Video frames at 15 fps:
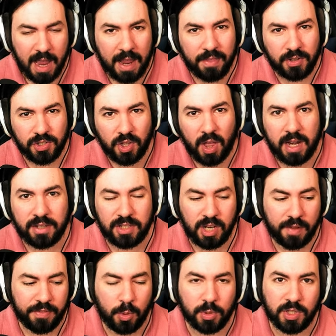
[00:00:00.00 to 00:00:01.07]
and there's a lot of
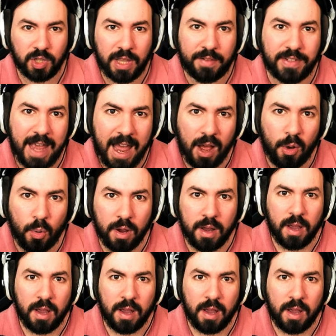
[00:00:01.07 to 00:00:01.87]
stuff that was left out,